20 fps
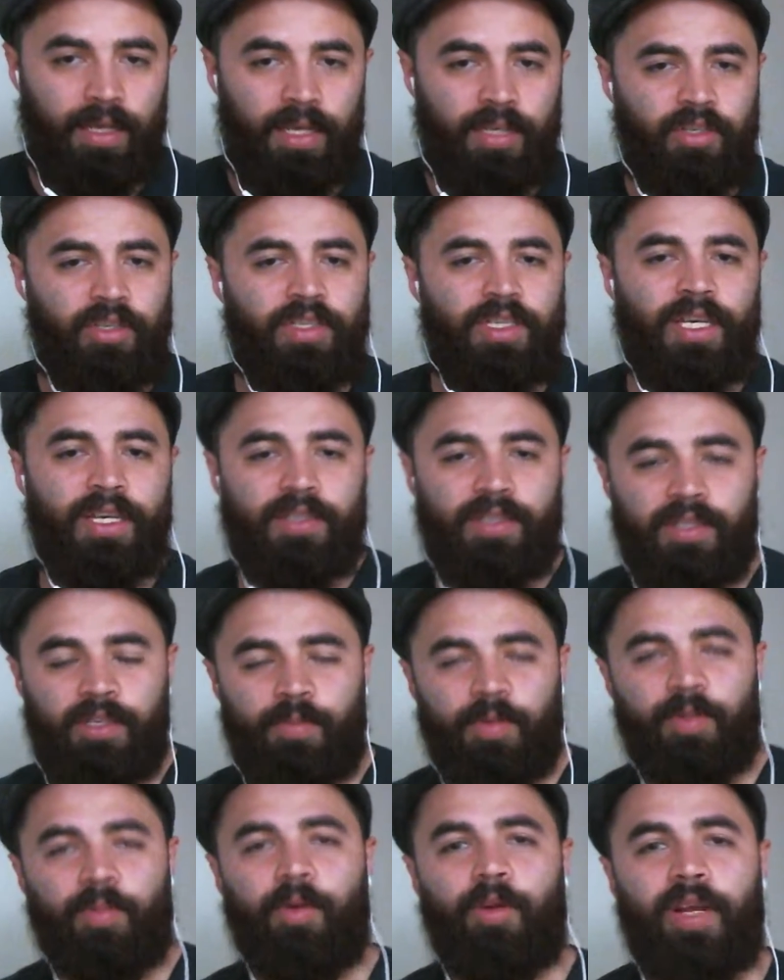It just sounds a
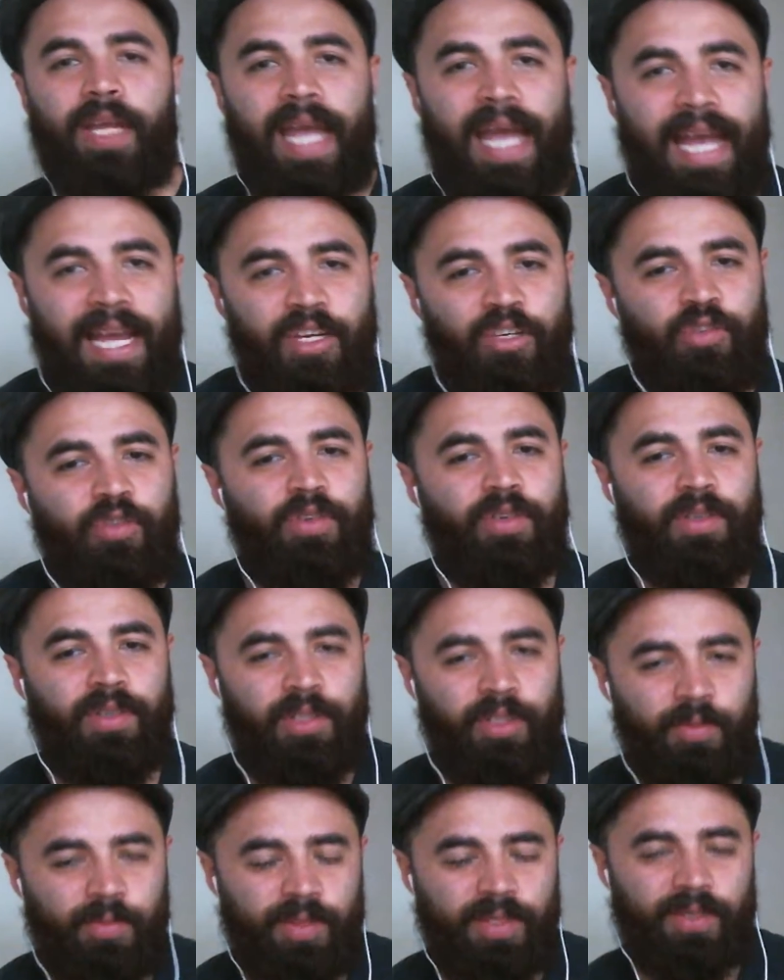little bit more casual, a
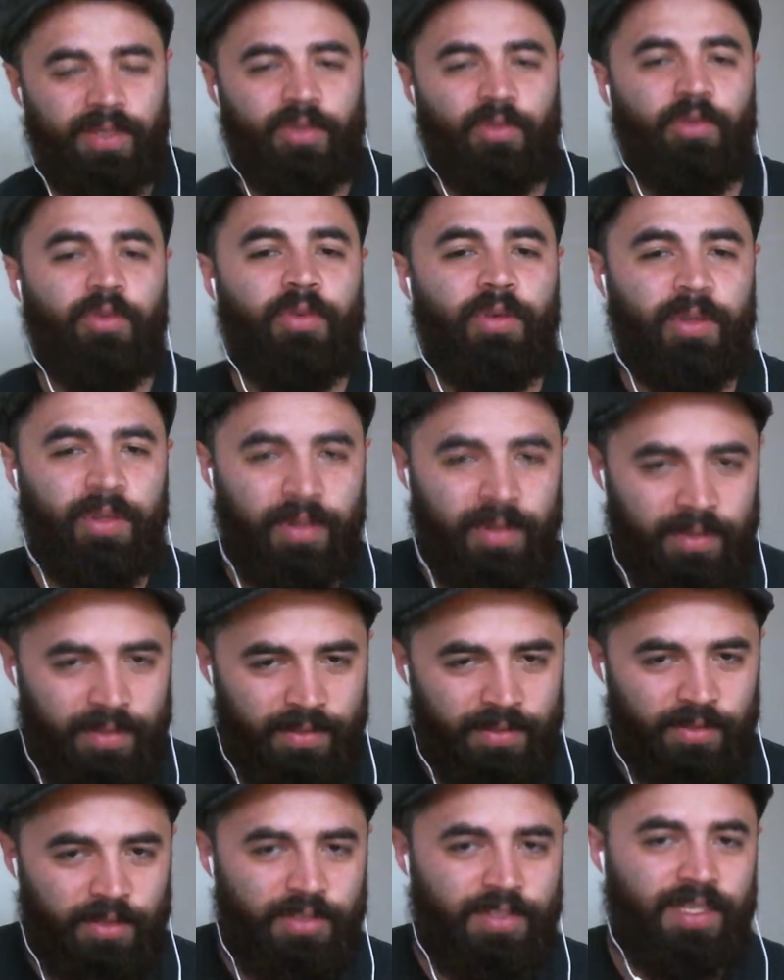little bit cooler
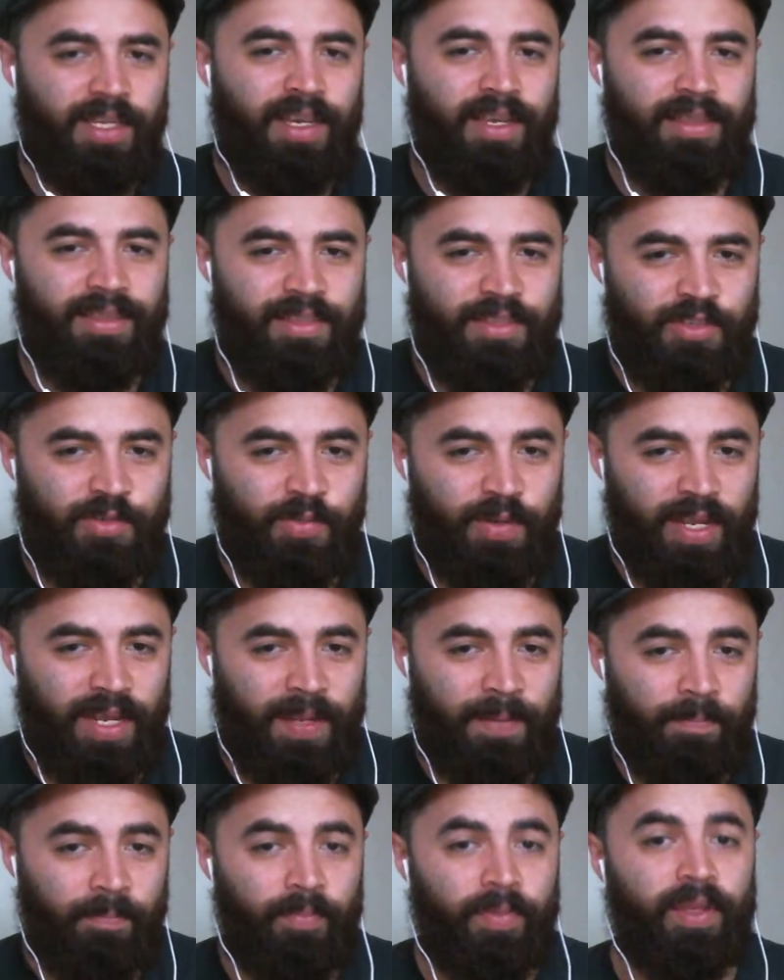to say it this
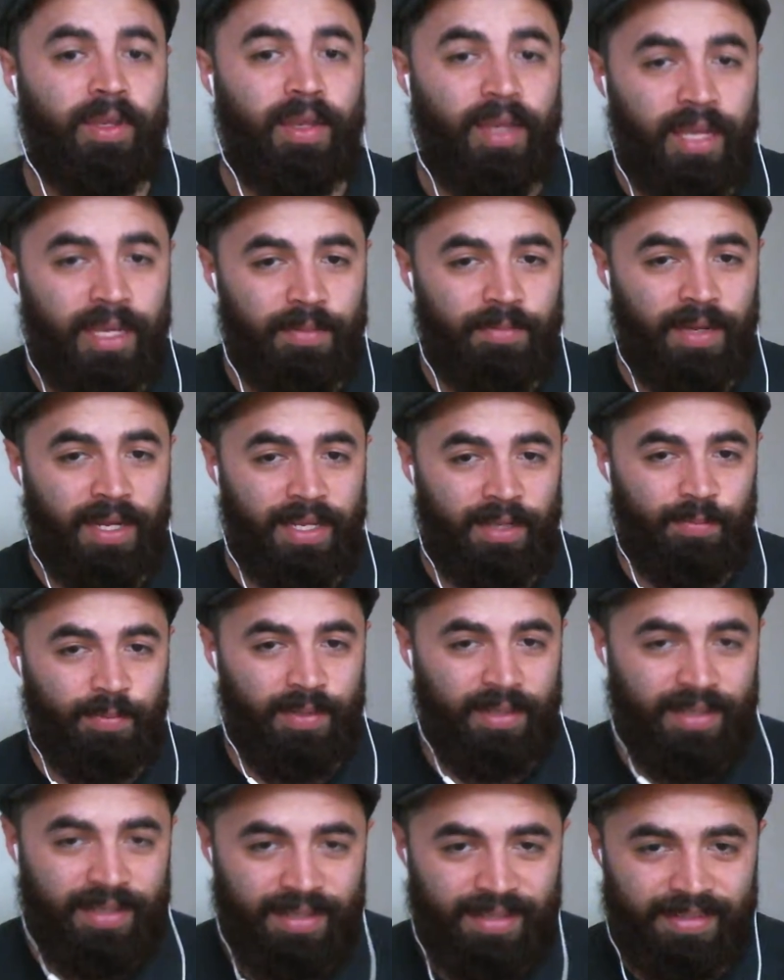way, in my
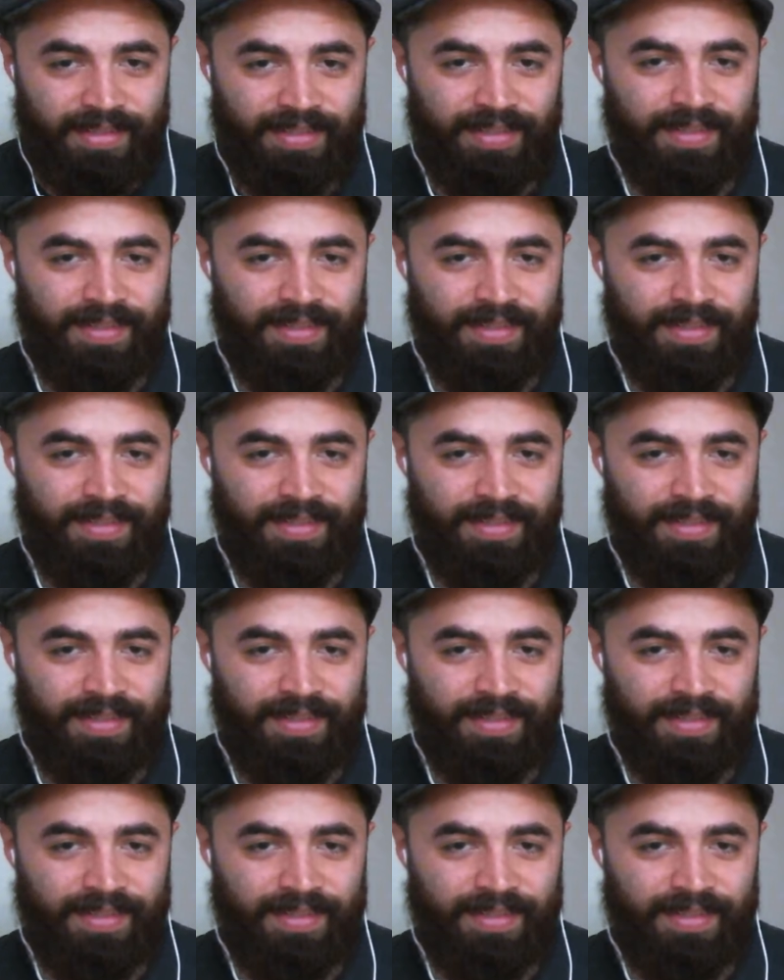opinion.